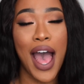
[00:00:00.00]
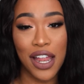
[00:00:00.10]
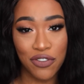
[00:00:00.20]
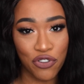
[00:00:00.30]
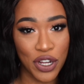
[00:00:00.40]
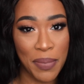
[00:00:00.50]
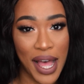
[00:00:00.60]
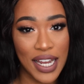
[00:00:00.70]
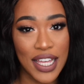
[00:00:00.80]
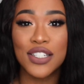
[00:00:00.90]
and free
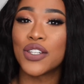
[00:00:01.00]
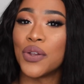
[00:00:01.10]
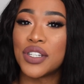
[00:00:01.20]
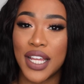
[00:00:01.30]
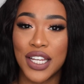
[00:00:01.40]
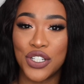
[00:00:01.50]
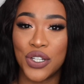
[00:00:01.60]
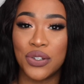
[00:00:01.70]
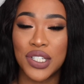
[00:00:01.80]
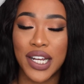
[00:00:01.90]
palette so stay
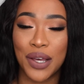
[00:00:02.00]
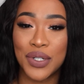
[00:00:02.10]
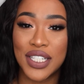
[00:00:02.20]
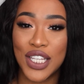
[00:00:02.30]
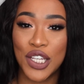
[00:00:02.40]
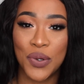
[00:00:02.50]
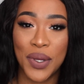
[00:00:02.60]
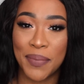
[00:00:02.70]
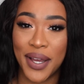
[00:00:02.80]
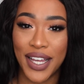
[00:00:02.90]
tuned and I will see you
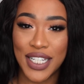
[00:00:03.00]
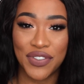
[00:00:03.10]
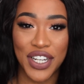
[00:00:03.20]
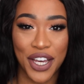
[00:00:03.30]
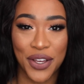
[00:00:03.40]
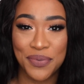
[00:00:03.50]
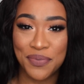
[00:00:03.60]
in my next video